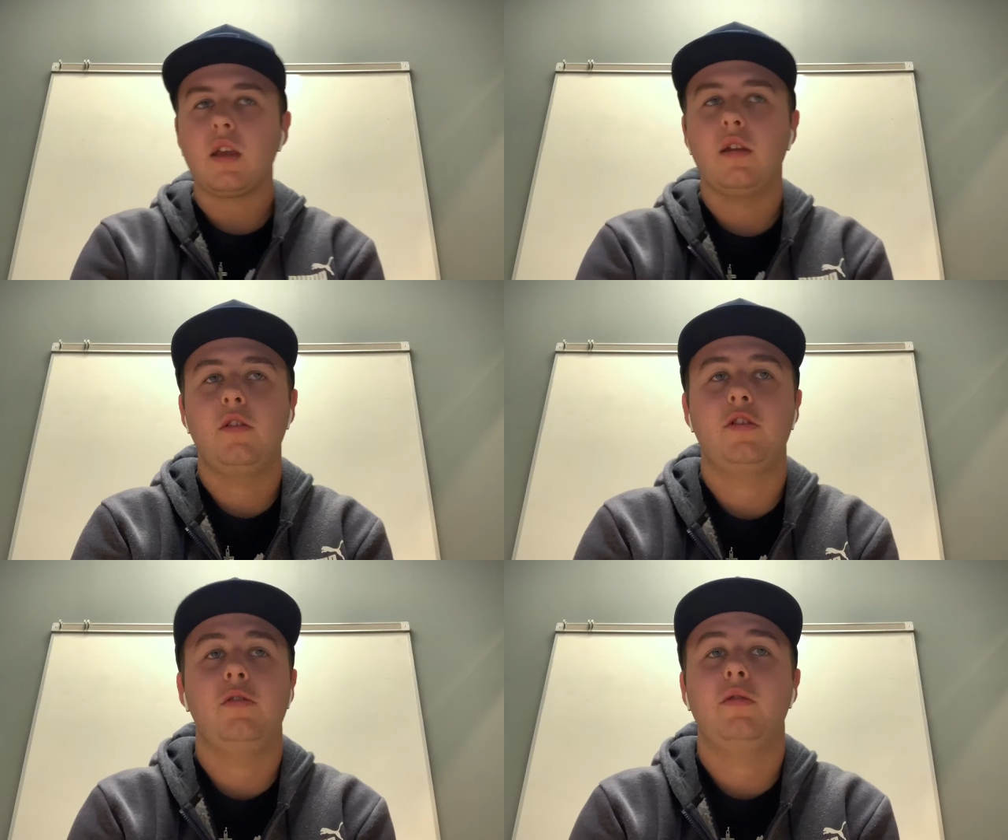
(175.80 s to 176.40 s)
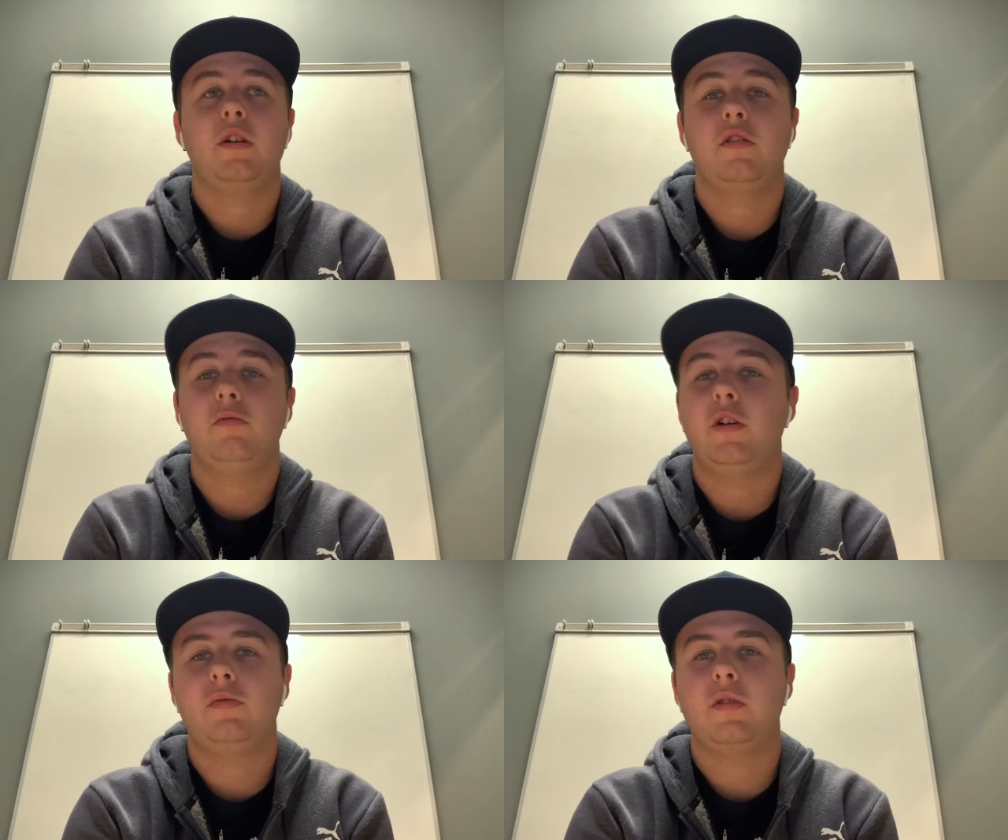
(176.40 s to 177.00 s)
So, because
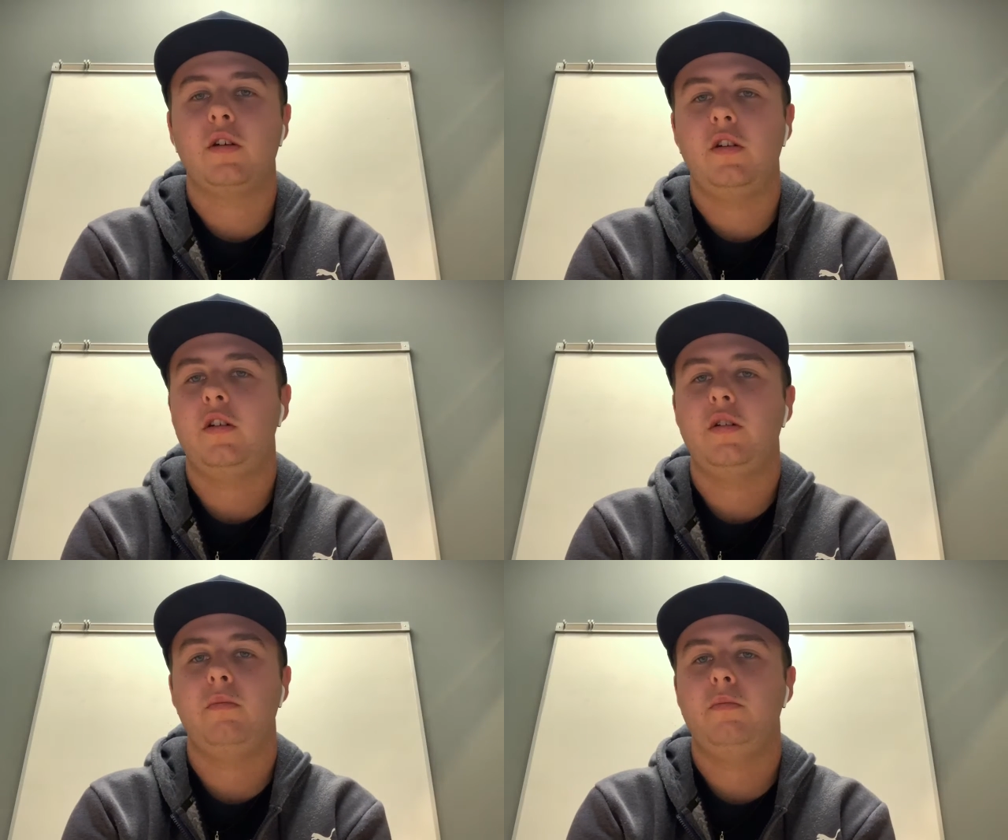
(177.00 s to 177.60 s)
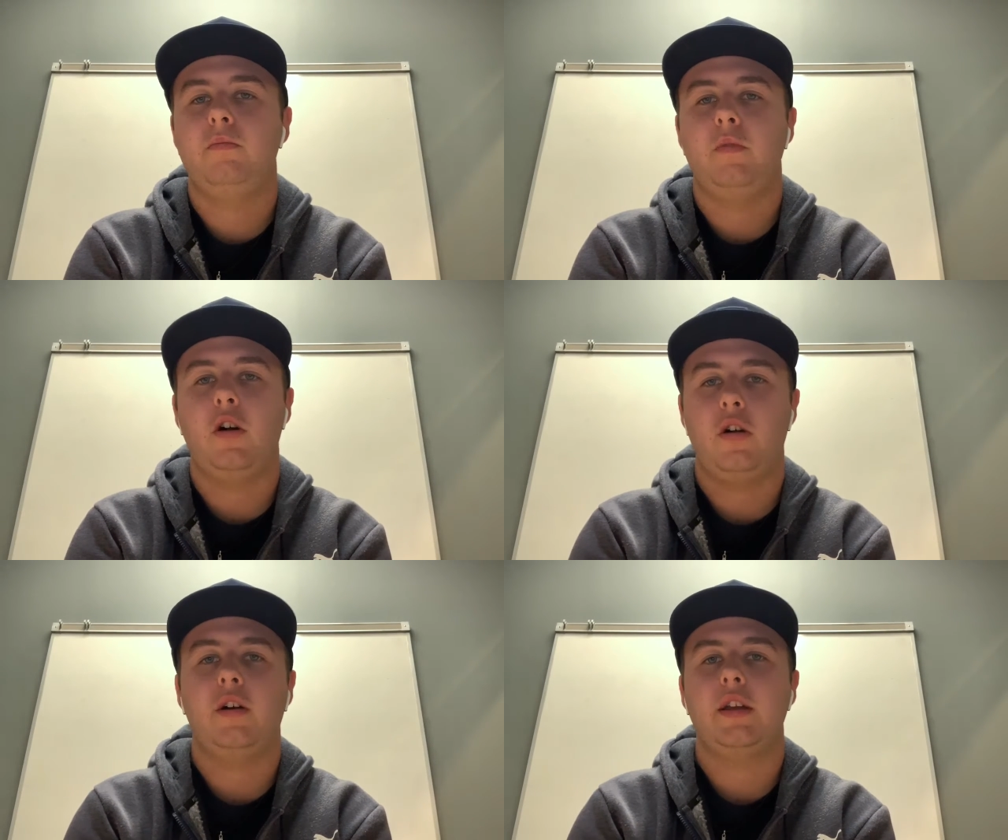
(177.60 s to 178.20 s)
Westbrook and Harden
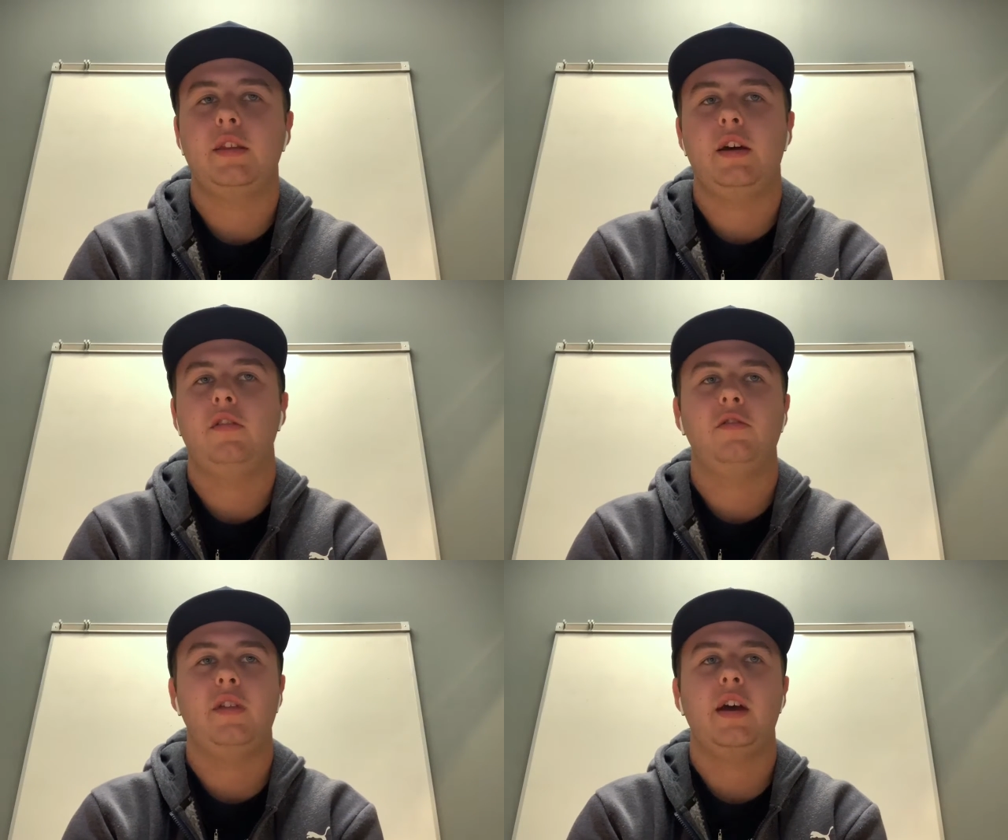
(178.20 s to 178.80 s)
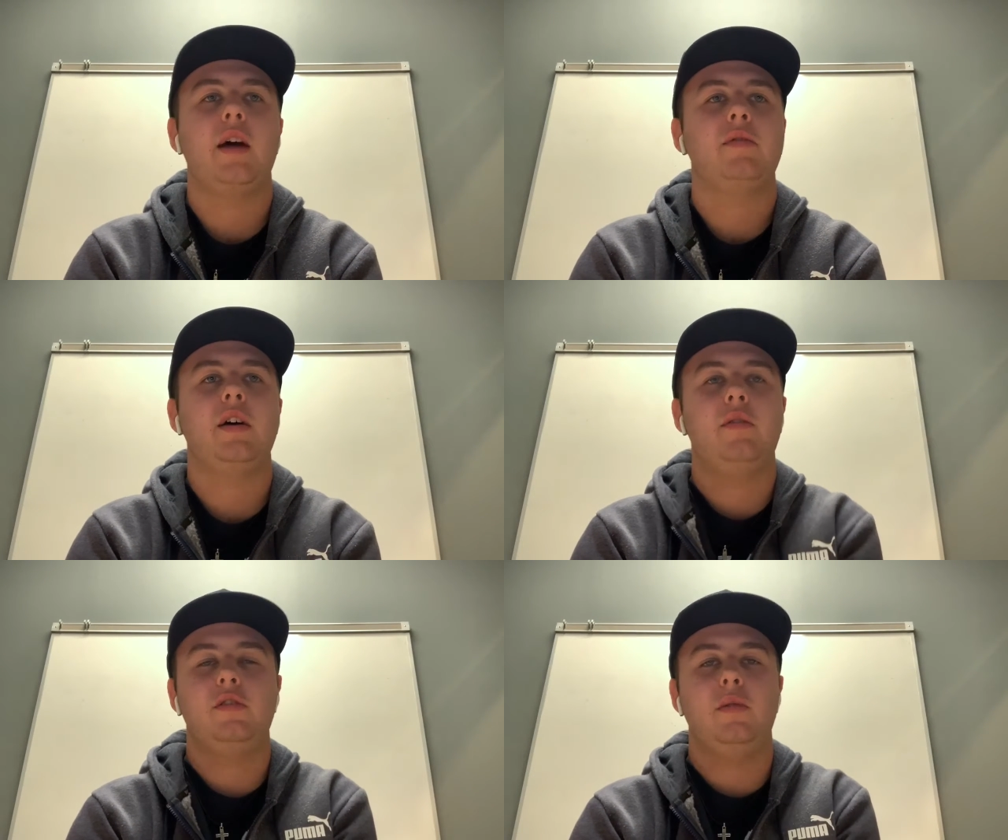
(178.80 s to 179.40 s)
aren't like that, so they have to
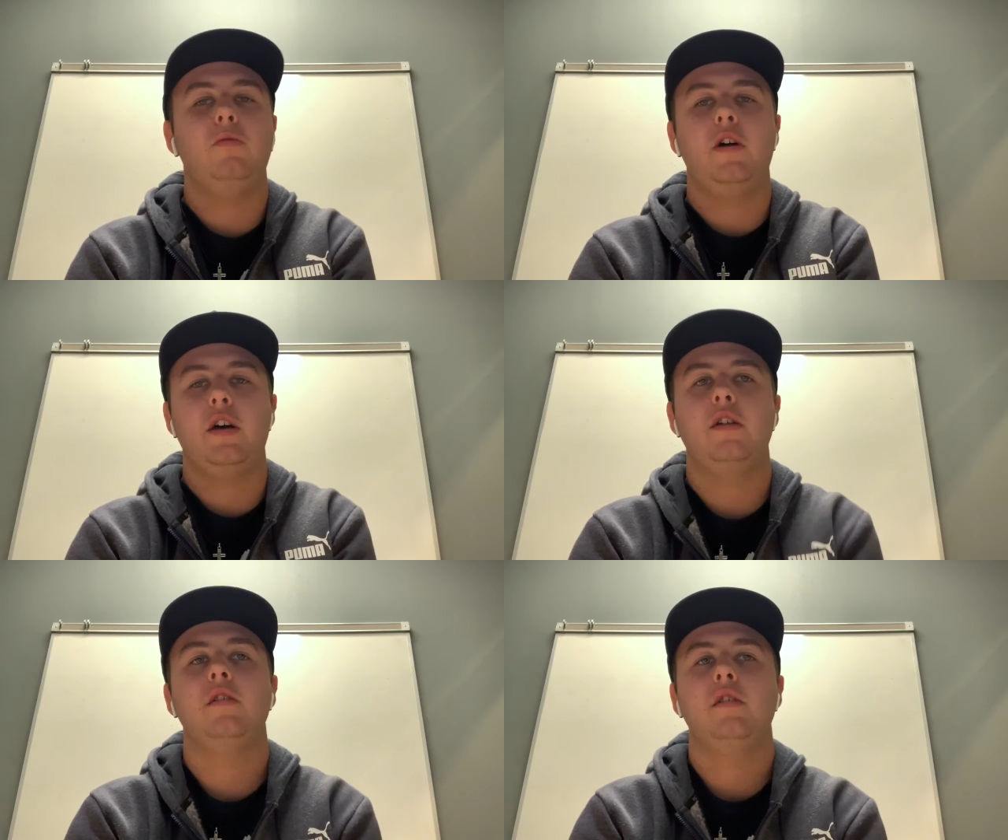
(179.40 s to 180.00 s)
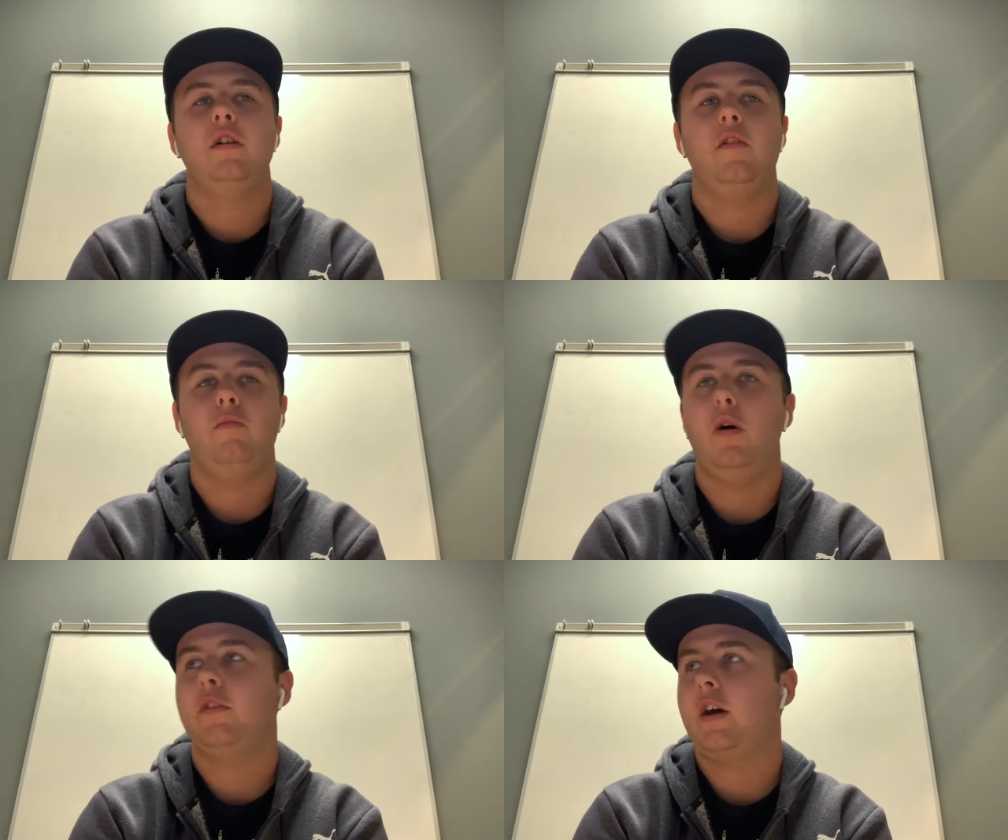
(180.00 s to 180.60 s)
have some way of
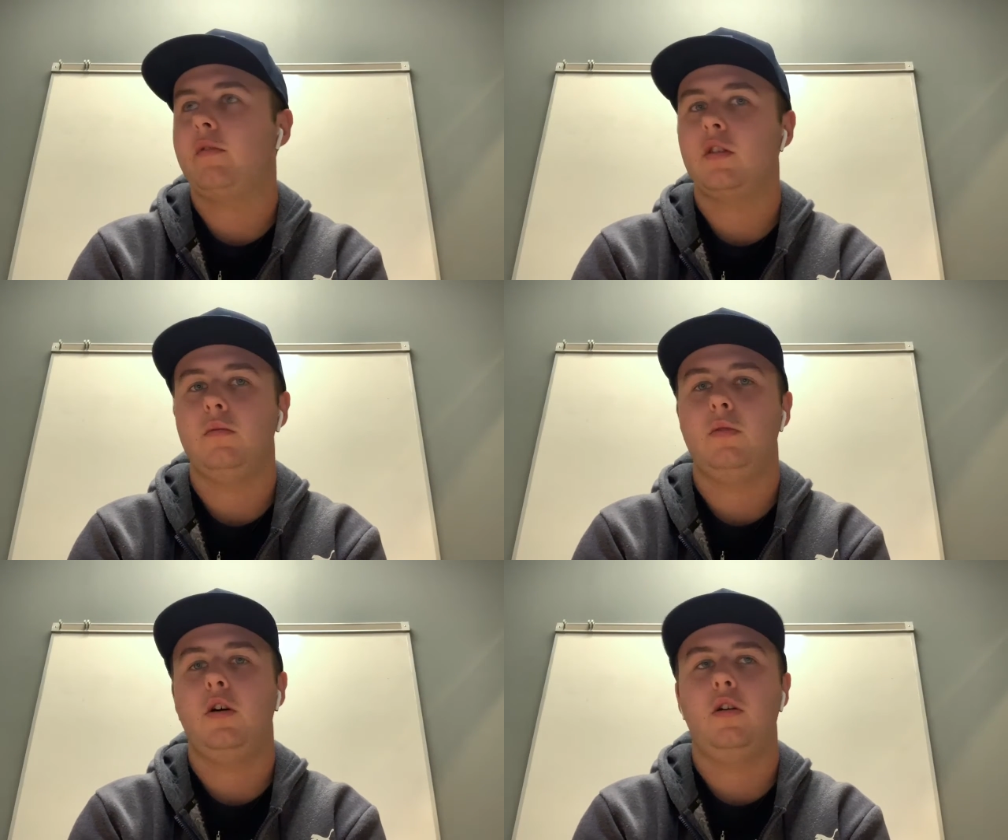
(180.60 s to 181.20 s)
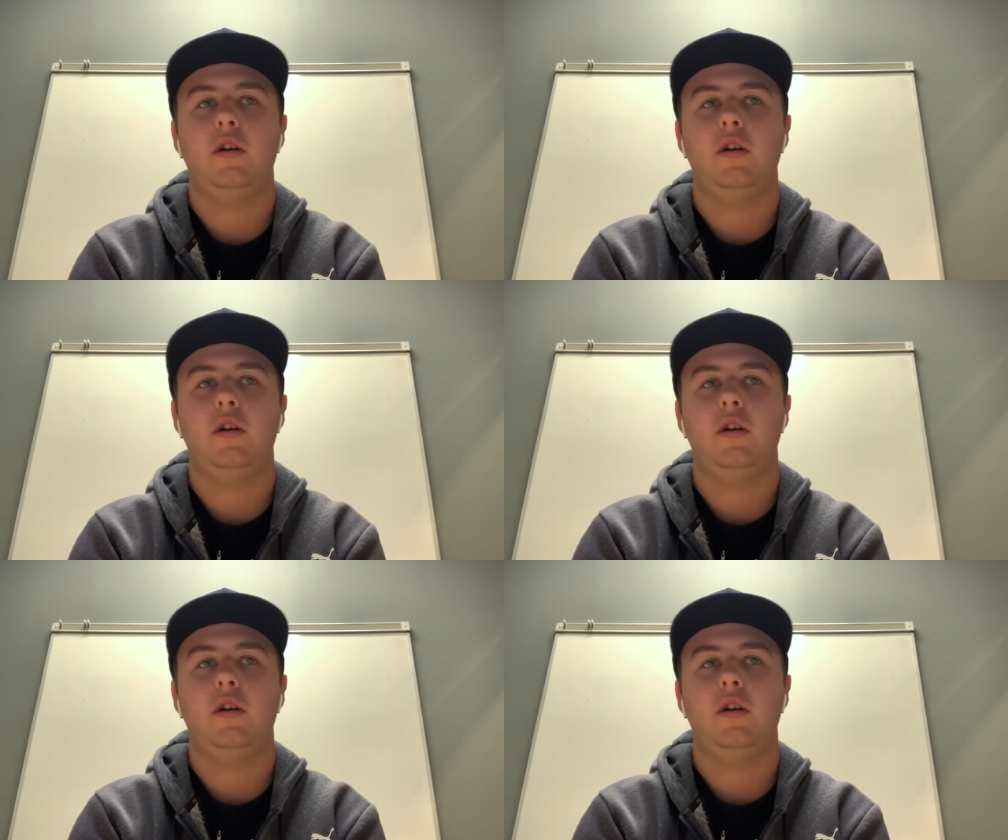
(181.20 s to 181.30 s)
both having the ball